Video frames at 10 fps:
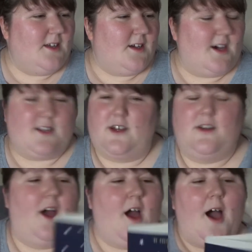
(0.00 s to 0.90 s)
I don't know.
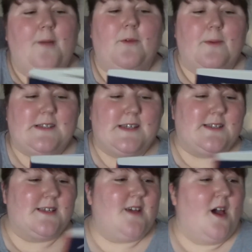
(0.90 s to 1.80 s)
Um, well, basically it
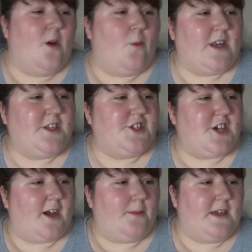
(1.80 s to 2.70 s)
says, when
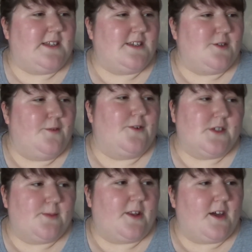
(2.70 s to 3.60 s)
Jack meets his new
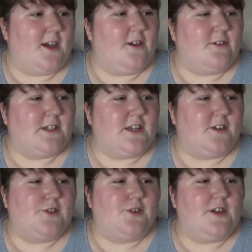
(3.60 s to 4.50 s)
foster brother, he already
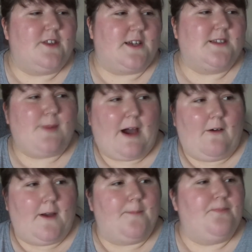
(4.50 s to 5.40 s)
knows three things
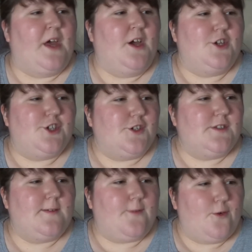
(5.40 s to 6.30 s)
about him.
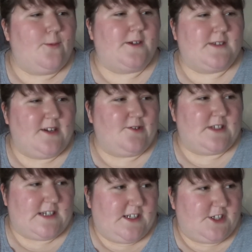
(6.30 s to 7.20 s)
Joseph almost killed a
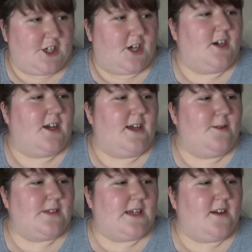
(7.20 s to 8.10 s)
teacher. He
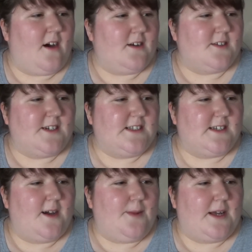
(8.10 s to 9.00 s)
was incarcerated
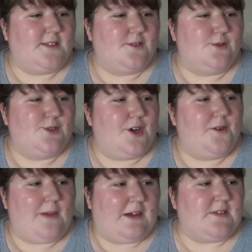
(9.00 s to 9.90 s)
at a place called
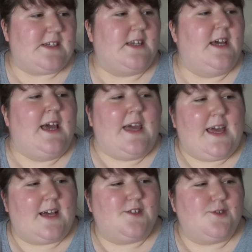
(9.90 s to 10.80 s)
Stone Mountain. He
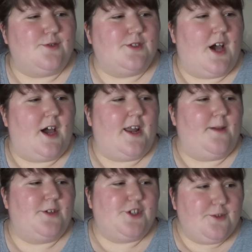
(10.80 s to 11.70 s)
has a daughter. Her name
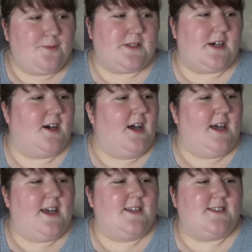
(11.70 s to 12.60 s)
is Jupiter.
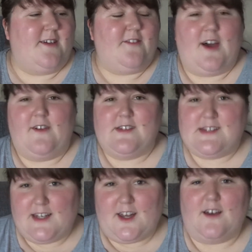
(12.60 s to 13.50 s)
He has never, ever
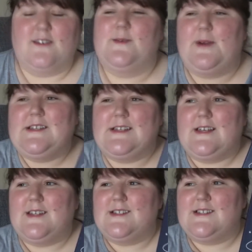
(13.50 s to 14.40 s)
seen her. So basically
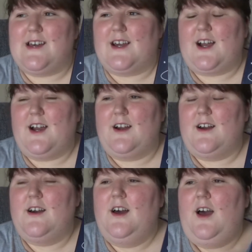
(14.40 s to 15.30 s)
this is like
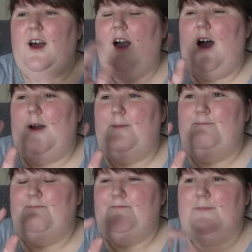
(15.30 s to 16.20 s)
a,
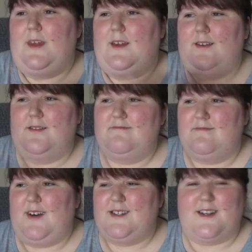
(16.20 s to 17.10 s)
um,
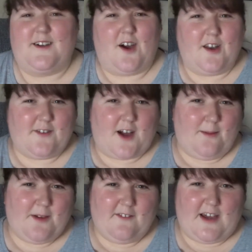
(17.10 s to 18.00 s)
I don't know, kind of a
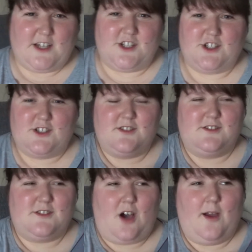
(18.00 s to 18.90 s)
coming of age
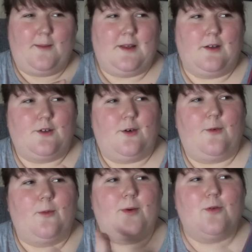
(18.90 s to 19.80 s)
type little
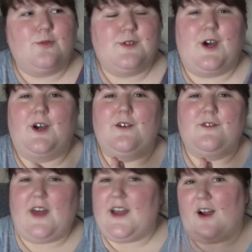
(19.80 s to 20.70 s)
novel but also
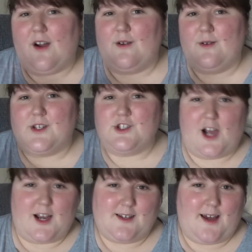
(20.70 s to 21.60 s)
they go and
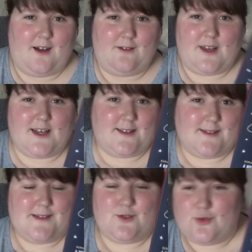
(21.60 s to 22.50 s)
track down
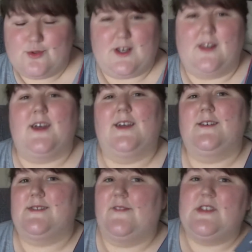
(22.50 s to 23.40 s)
his daughter that
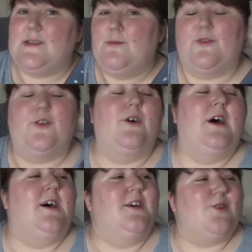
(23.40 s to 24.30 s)
he's never seen before
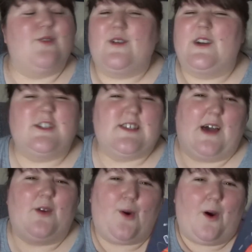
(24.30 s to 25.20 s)
so I thought it just
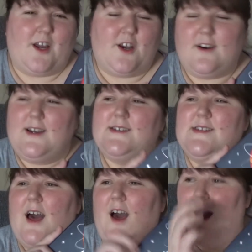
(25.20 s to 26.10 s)
sounded quite nice
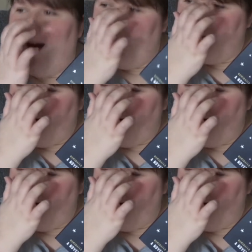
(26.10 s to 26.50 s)
um,